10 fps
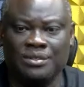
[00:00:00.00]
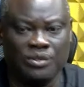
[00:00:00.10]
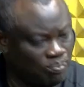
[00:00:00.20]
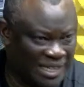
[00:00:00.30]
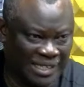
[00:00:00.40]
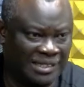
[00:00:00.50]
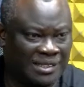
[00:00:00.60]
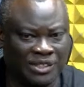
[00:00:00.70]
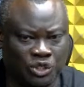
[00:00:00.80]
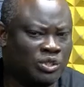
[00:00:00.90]
publish
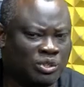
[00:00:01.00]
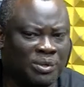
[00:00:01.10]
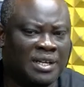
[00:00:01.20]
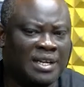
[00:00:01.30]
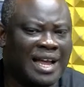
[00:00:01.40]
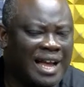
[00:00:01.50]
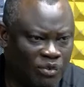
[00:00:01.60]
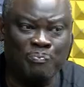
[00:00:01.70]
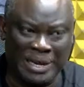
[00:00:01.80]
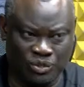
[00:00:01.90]
and show some high
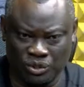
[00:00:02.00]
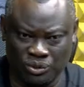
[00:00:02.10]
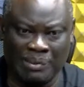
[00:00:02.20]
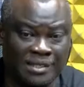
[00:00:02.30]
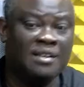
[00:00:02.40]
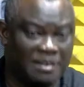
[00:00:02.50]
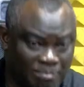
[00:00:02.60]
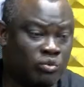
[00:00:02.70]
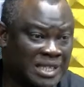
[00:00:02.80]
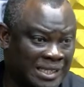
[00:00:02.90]
level material that
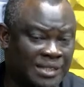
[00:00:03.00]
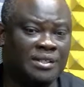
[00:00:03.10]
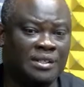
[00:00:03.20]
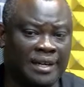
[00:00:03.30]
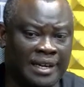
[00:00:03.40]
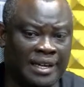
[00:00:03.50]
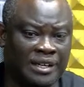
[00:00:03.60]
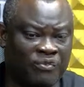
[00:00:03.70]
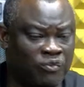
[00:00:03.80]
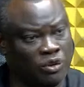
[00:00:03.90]
I was lately
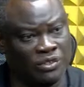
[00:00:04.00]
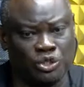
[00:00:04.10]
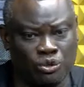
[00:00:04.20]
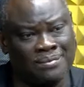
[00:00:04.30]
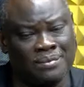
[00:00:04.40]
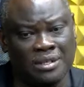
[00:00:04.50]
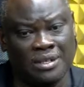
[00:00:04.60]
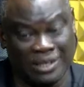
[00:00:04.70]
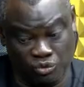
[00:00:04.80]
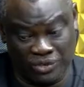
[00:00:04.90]
the author download
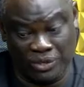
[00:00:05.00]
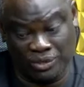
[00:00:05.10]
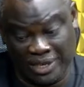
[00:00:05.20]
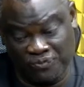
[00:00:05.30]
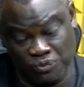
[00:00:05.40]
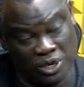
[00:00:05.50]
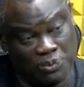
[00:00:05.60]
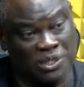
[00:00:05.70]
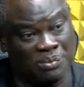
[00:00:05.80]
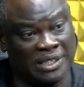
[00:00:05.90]
that was ready to take full
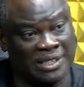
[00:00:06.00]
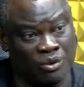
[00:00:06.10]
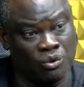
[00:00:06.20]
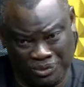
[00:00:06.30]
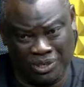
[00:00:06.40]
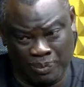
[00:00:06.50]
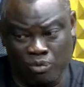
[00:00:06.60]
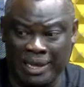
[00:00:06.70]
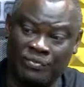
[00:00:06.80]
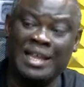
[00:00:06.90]
responsibility and honor. But the people
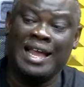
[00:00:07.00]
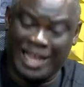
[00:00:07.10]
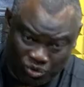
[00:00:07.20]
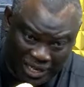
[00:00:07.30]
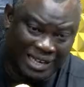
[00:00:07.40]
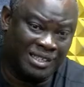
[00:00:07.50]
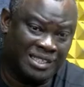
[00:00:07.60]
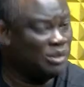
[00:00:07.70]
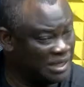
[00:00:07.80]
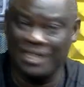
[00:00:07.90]
we have actually
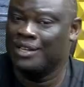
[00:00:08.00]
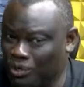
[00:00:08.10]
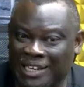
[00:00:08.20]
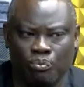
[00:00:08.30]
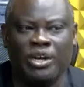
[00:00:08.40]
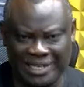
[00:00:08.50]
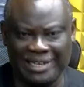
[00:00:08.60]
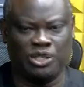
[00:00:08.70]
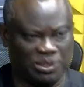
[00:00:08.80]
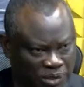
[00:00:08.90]
take
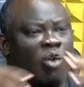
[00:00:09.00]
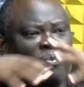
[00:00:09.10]
responsibility to be